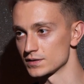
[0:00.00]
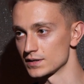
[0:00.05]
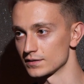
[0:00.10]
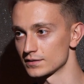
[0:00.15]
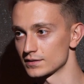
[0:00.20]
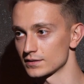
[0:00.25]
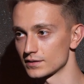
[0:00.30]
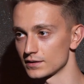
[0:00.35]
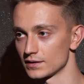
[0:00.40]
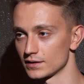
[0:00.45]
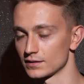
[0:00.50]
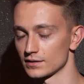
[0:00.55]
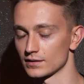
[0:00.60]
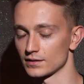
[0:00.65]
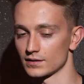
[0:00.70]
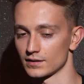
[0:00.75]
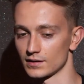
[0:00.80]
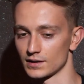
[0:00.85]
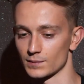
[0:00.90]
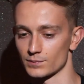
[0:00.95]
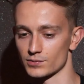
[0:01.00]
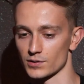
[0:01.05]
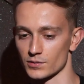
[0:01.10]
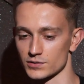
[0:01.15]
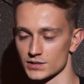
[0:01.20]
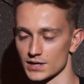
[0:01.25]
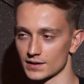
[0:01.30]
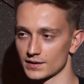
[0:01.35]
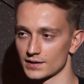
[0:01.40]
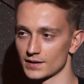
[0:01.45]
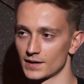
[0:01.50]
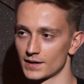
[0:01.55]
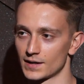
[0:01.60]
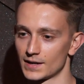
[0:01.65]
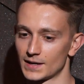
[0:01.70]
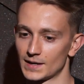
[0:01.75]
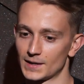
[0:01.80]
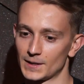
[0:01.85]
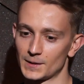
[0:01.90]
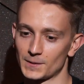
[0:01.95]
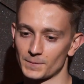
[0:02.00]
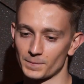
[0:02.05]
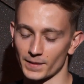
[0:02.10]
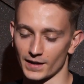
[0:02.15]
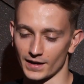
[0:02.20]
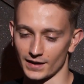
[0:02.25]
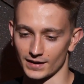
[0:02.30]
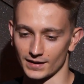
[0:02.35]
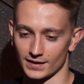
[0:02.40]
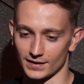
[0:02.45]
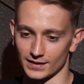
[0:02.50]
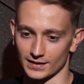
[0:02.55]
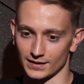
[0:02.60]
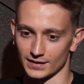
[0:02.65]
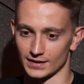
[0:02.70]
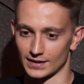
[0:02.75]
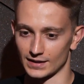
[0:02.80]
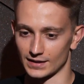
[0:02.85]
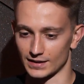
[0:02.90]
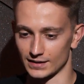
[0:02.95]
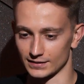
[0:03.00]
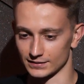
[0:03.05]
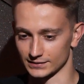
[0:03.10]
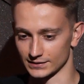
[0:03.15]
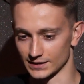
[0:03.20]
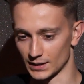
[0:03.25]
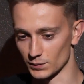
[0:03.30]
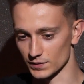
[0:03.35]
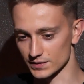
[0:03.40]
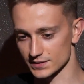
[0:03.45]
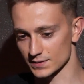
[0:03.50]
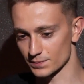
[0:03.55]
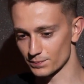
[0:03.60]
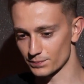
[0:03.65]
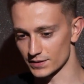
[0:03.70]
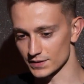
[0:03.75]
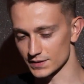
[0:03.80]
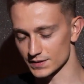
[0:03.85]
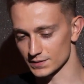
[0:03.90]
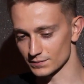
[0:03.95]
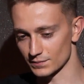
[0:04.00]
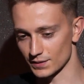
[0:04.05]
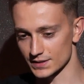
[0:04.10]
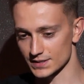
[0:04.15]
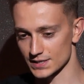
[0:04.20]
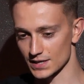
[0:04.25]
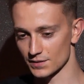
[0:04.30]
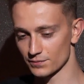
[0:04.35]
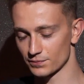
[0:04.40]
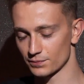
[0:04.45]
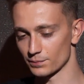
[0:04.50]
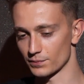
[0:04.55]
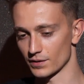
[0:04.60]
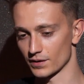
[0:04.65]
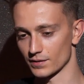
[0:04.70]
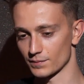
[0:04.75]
it in a project. That was a person myself.